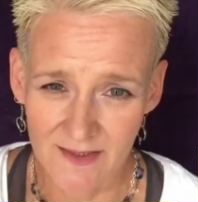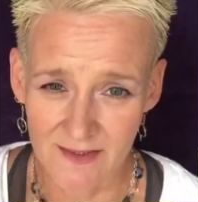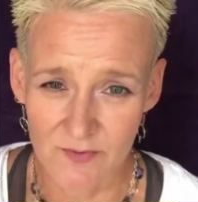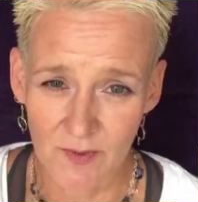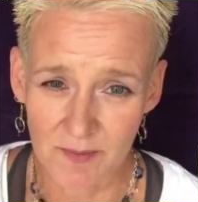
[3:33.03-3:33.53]

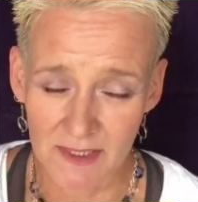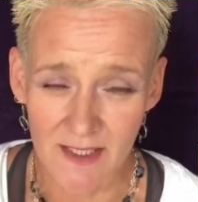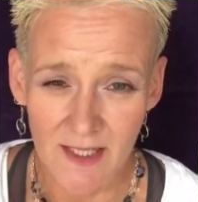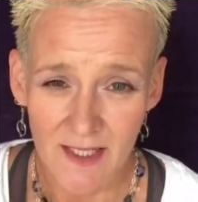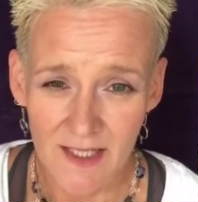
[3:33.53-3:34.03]
disrupted.
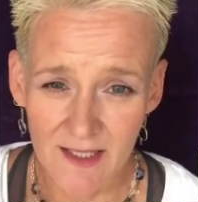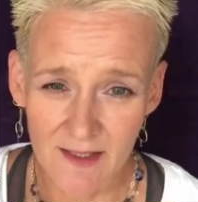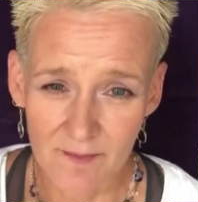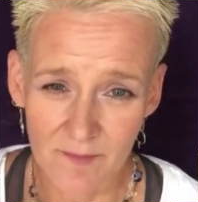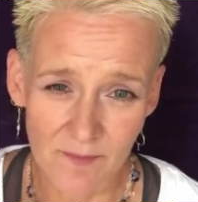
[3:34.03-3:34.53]

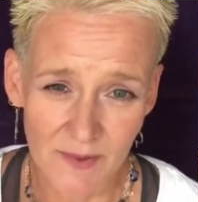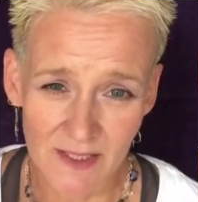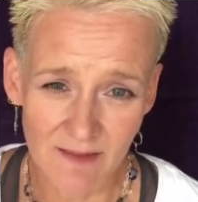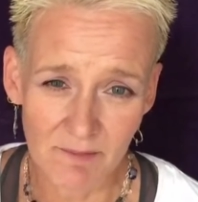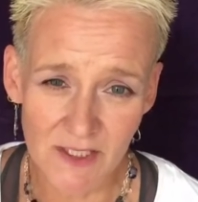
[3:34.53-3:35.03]

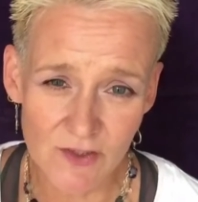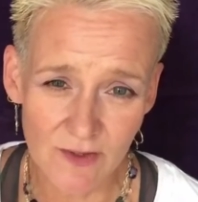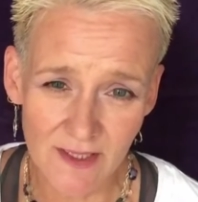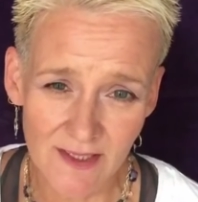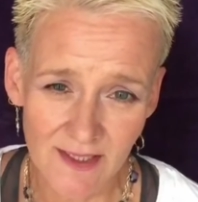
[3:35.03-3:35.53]
But make
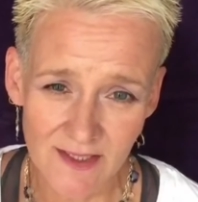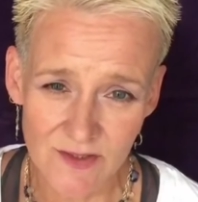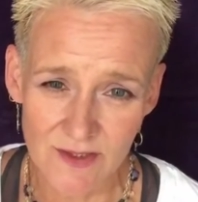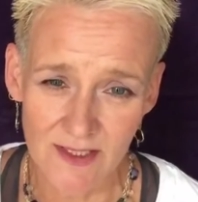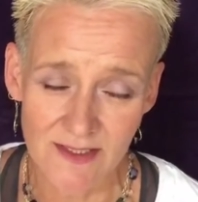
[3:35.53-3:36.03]
sure that the
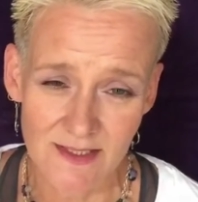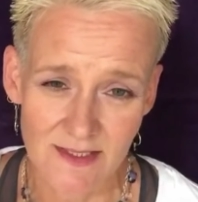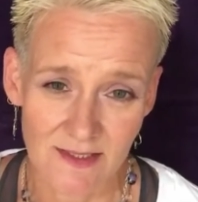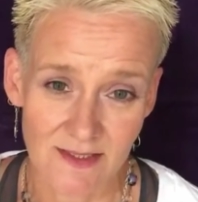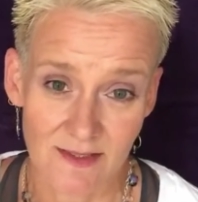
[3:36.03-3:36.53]
exercise
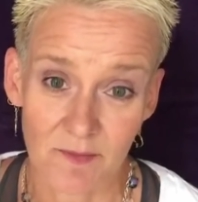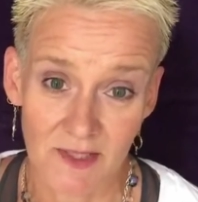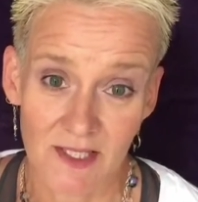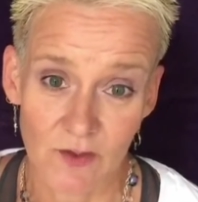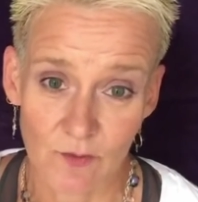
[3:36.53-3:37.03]
is
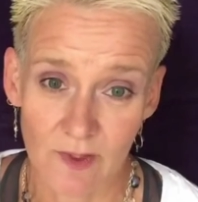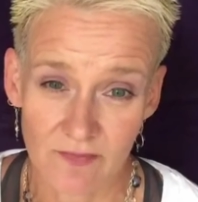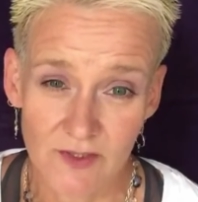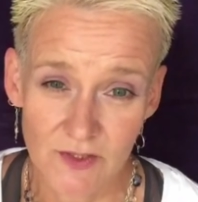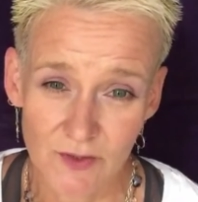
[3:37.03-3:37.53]
something that you
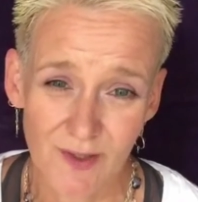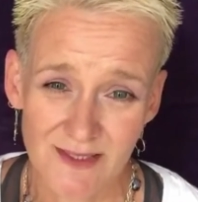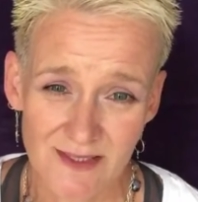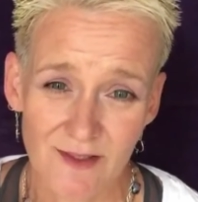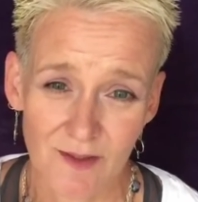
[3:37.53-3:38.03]
love to do. I
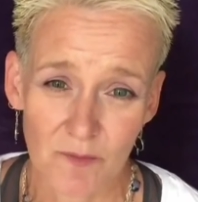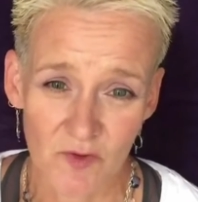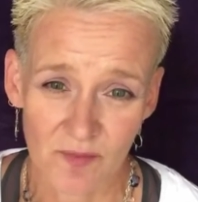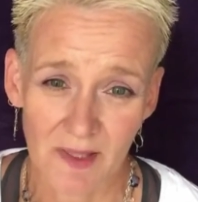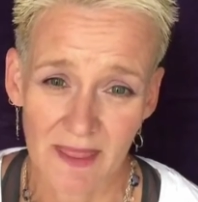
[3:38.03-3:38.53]
just call it
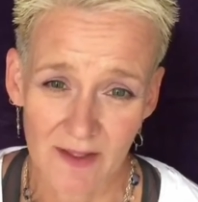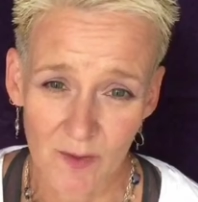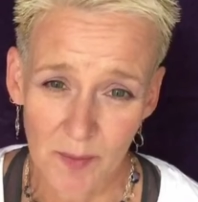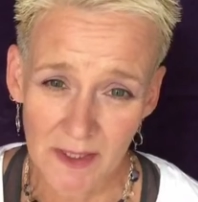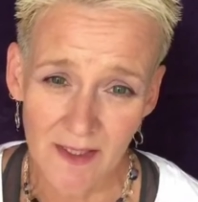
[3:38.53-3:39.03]
movement
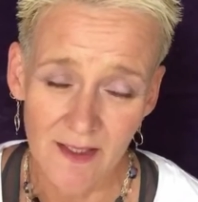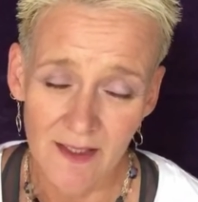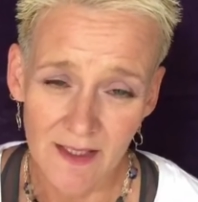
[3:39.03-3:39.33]
therapy.